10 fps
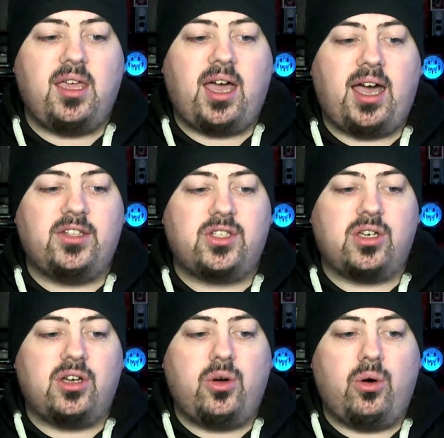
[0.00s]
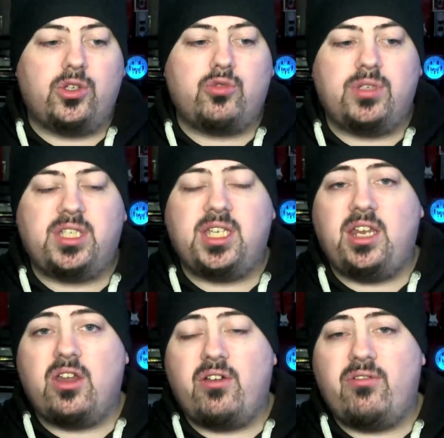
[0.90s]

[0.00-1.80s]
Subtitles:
and of course we've seen